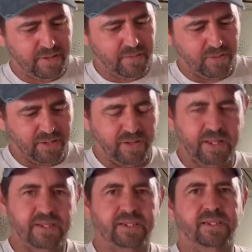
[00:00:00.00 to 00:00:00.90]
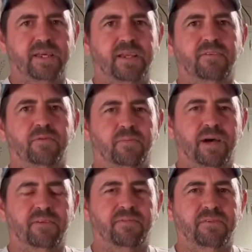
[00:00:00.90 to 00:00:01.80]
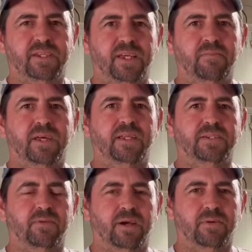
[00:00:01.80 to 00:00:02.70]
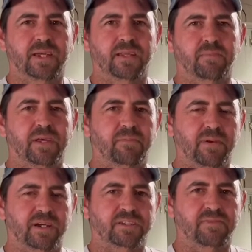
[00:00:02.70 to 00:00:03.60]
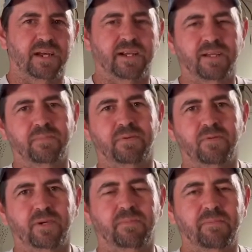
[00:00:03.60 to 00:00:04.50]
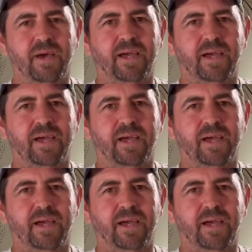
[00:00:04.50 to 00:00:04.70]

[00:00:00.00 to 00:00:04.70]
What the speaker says: we're gonna let these sit here for about 15 minutes while we get the pit balls fired up, and we'll be back.